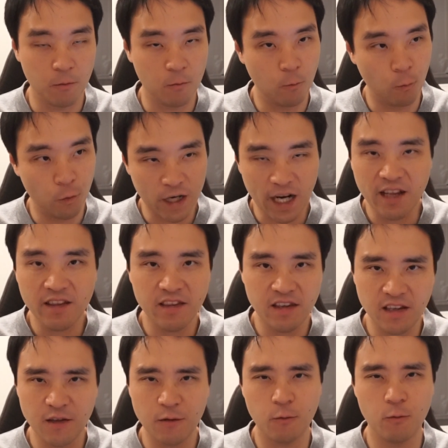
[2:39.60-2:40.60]
what I
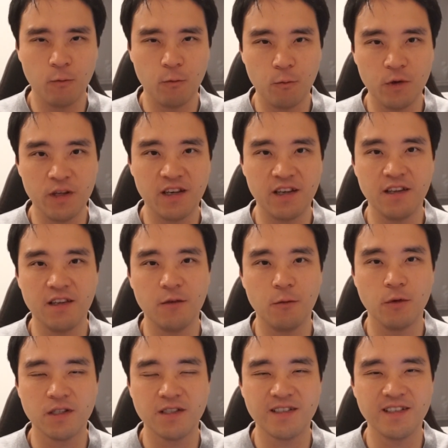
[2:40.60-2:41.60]
did with it
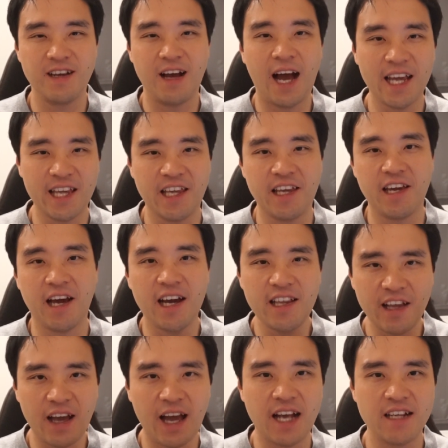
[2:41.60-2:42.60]
was I kind
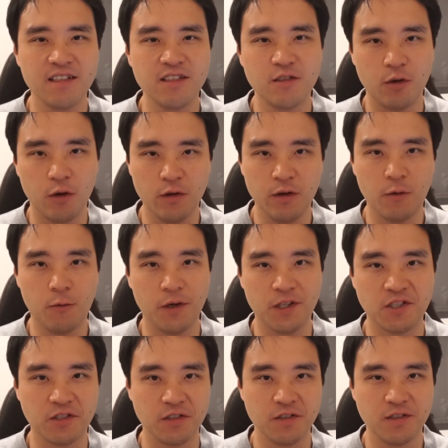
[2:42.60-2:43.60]
of answered all the
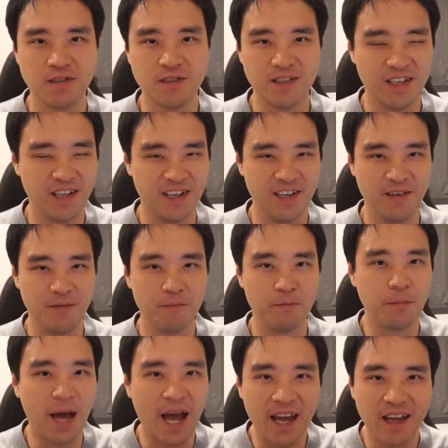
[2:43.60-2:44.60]
questions
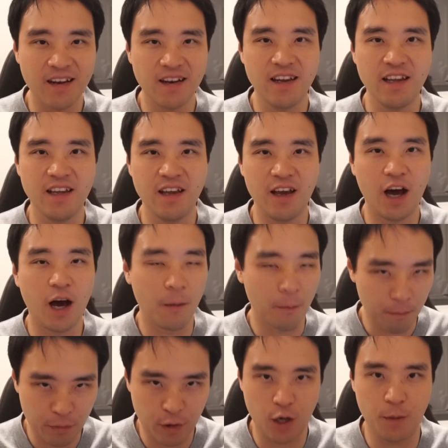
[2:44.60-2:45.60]
badly
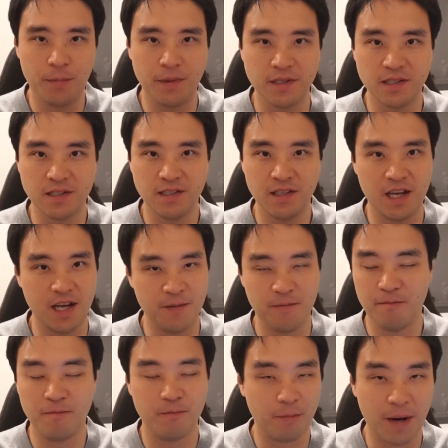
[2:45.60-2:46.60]
on purpose.
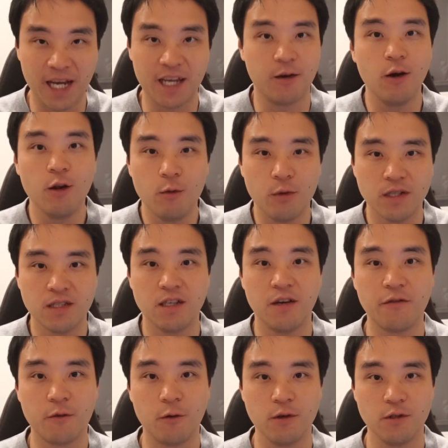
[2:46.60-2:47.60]
My goal was,
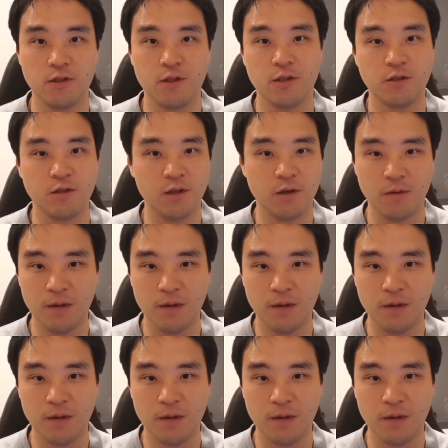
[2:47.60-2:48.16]
of course, just